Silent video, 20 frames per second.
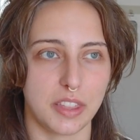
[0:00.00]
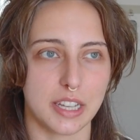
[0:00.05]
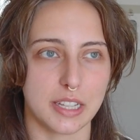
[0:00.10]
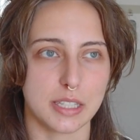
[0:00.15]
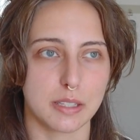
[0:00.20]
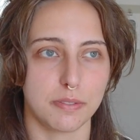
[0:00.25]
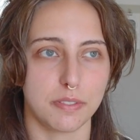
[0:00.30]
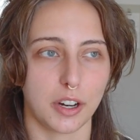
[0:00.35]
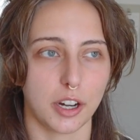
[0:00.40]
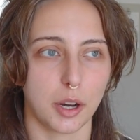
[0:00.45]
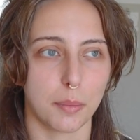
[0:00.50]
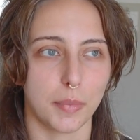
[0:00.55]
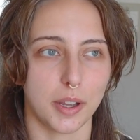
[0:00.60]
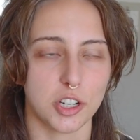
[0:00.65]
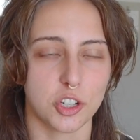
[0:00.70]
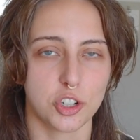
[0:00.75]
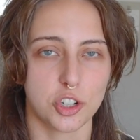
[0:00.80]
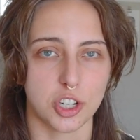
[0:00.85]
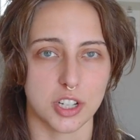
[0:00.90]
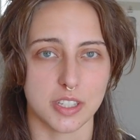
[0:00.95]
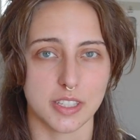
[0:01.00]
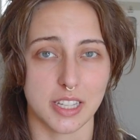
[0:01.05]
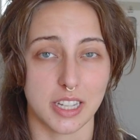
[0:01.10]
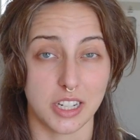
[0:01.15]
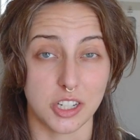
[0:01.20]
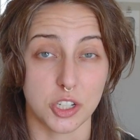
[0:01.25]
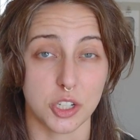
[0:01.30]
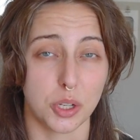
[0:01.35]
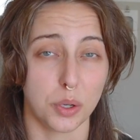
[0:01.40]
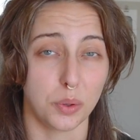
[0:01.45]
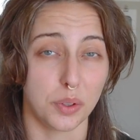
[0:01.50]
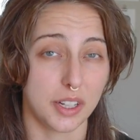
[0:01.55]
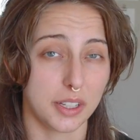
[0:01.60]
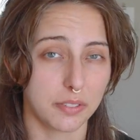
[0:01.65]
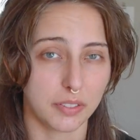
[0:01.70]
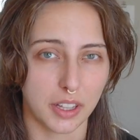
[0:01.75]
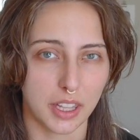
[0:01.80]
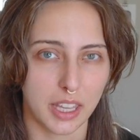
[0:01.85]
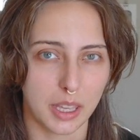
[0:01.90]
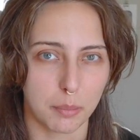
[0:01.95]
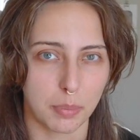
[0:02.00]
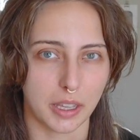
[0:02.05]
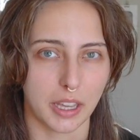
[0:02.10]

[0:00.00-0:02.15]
this very much just intuitively